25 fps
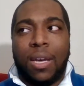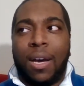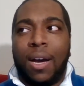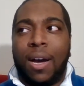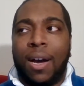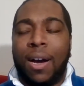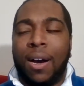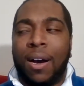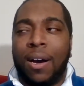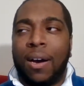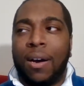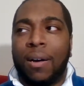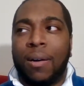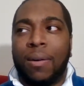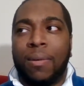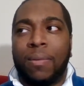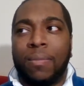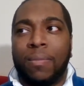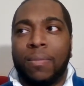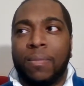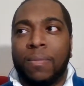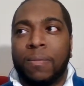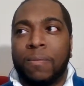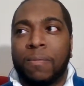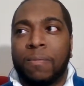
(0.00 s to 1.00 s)

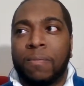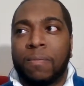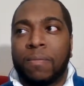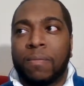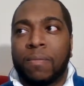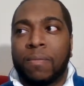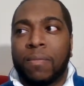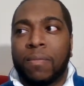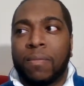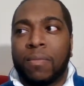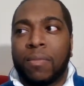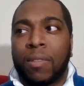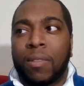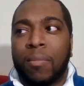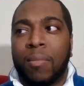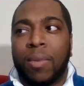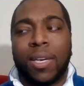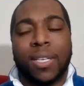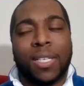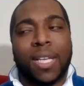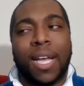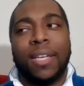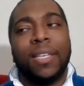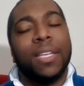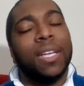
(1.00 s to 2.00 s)

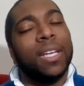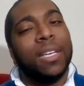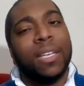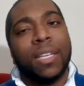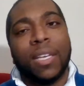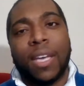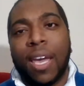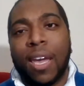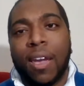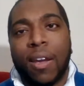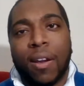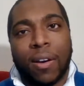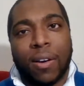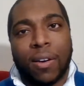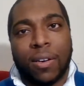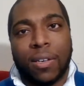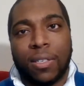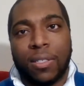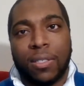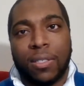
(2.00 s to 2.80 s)
Because I didn't care.